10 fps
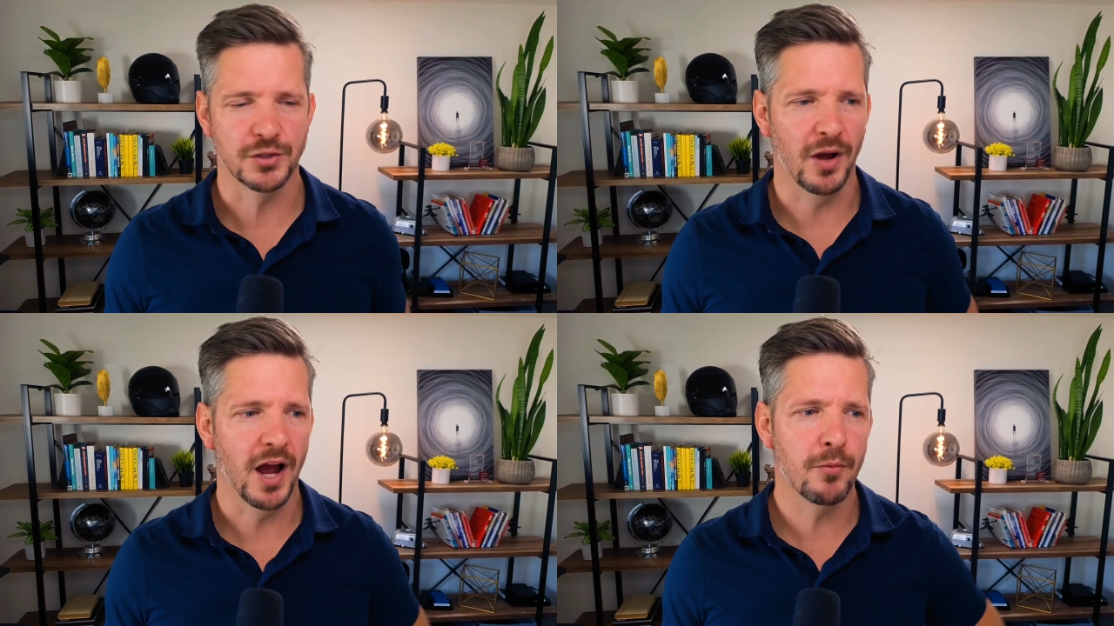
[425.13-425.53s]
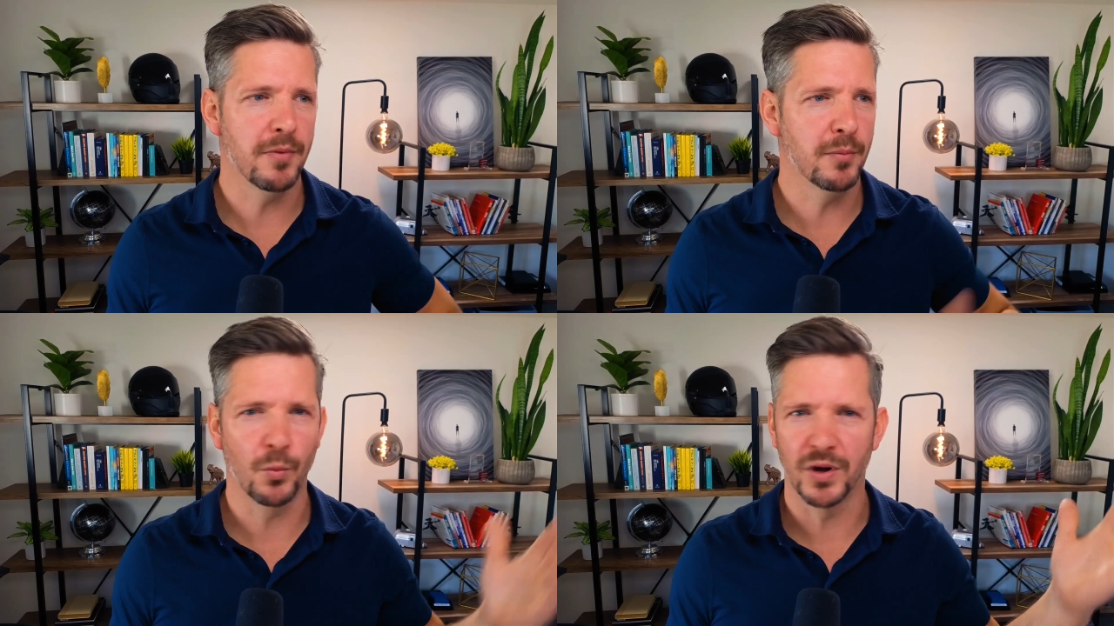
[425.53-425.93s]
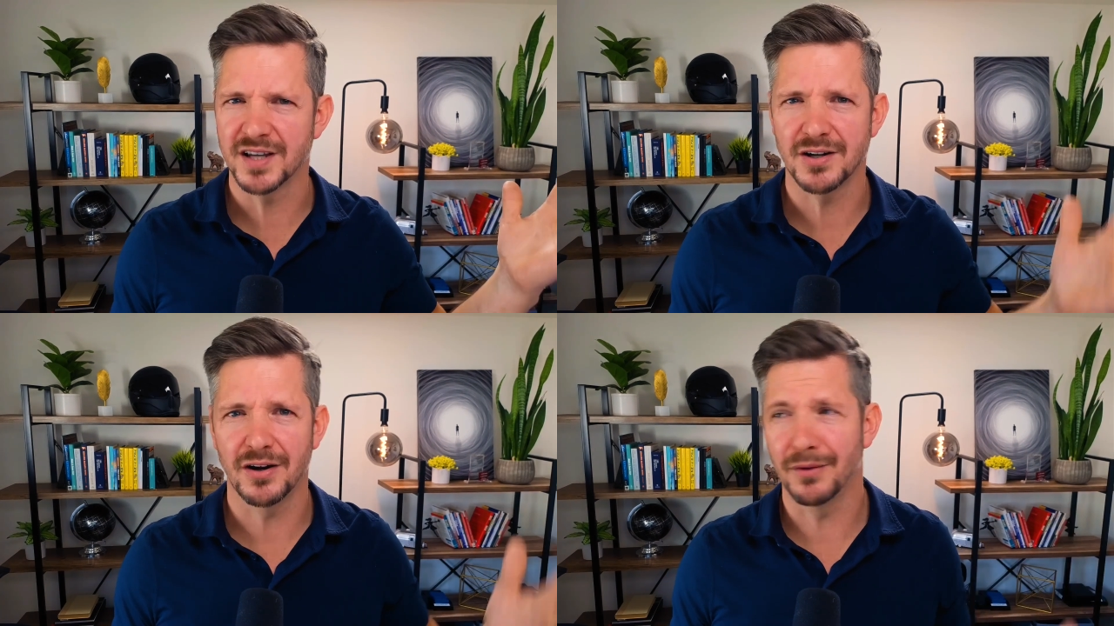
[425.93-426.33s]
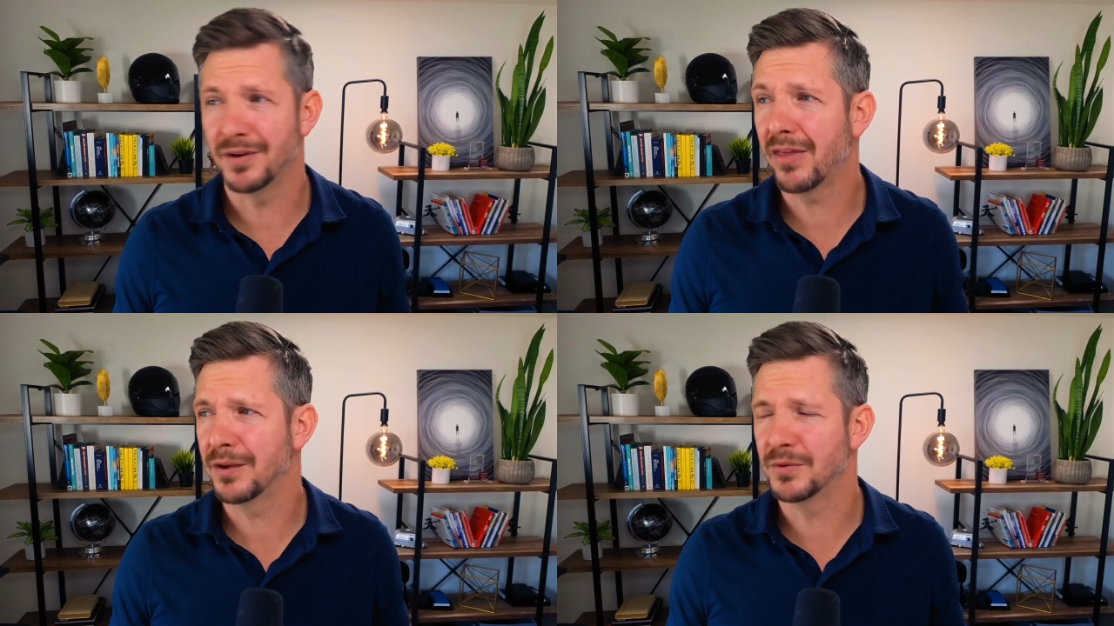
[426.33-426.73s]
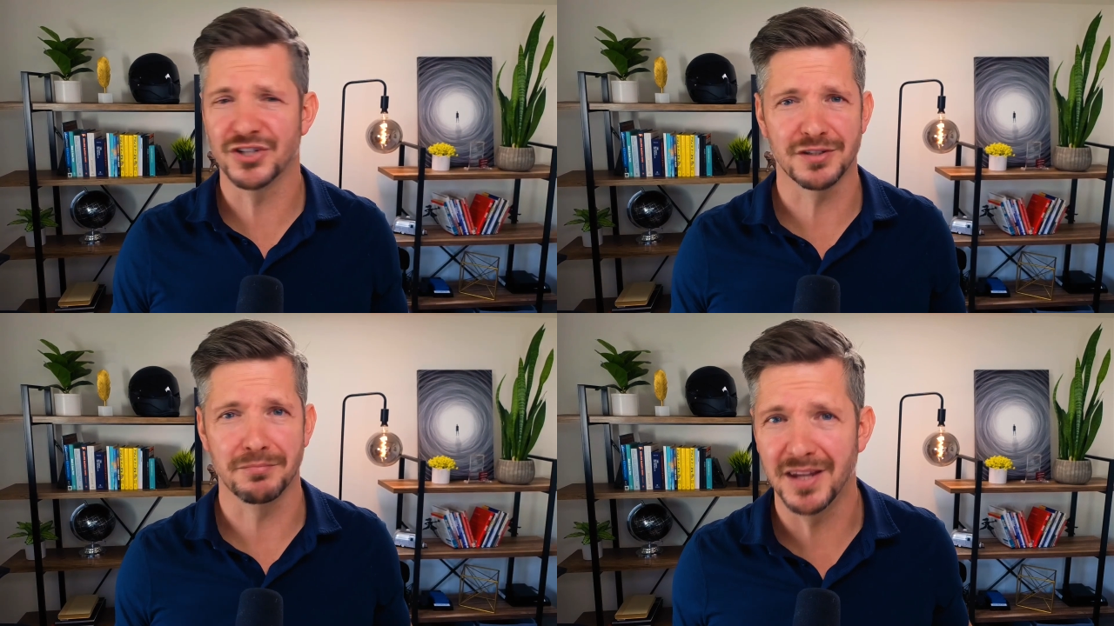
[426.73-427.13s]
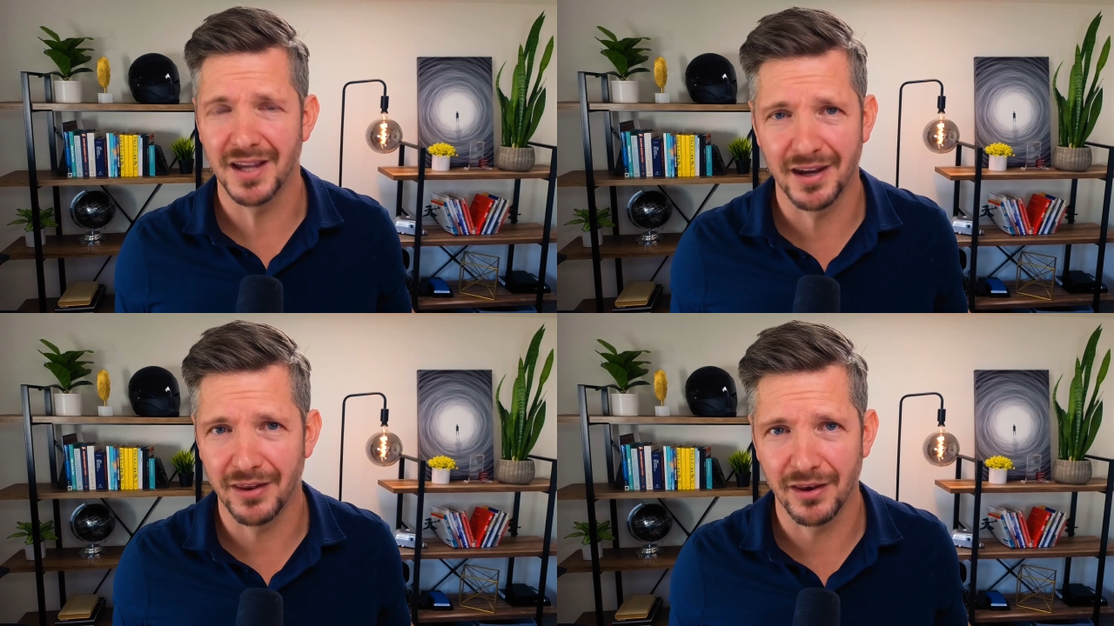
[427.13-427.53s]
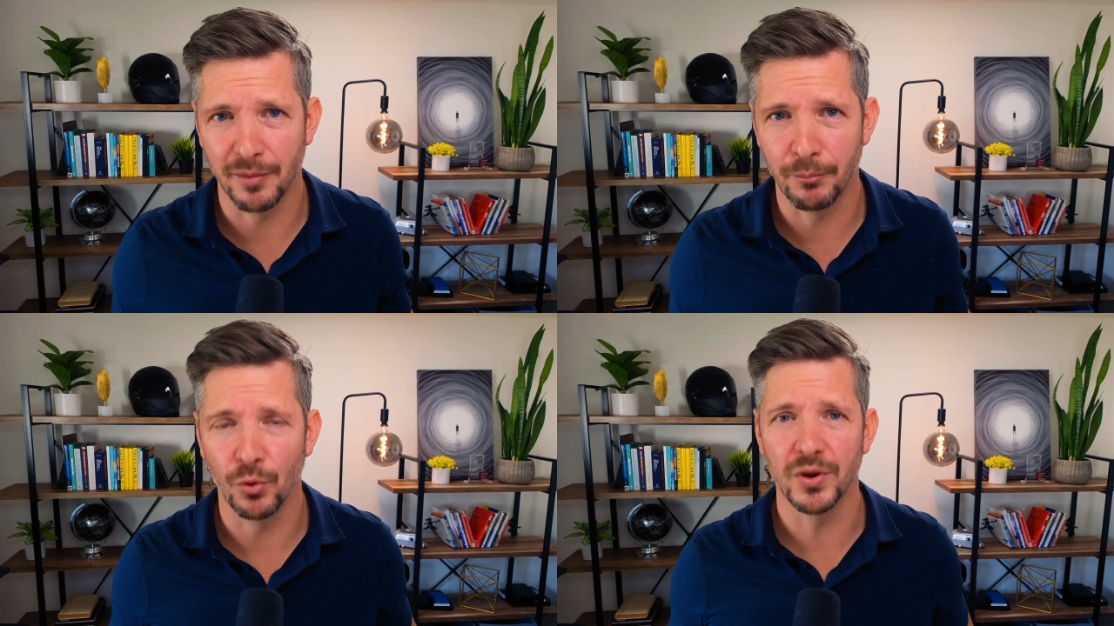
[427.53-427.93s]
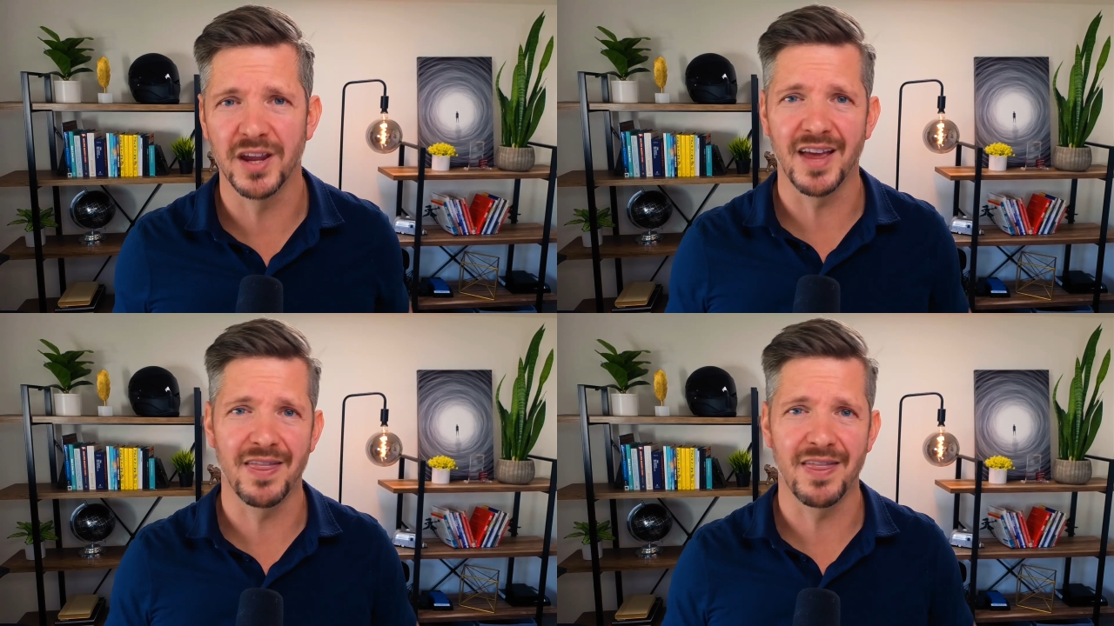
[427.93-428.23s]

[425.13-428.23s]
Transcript: So I remember when I started out, I think it was just me and another employee,